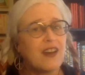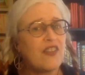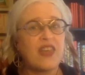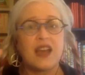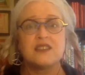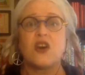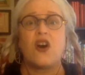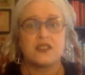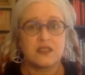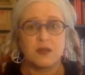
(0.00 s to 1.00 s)
That's
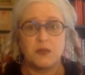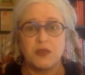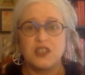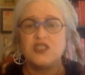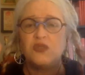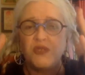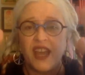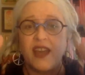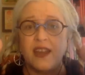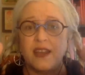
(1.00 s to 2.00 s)
awesome, because you
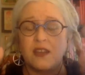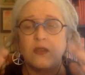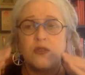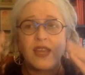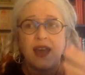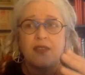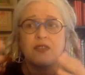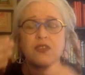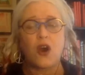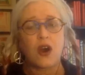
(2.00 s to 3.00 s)
get it. You get
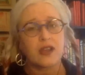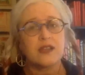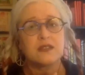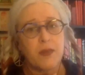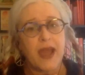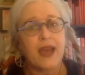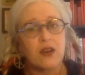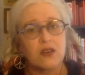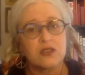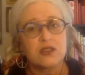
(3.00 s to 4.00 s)
that the audience
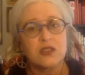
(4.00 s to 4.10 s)
matters.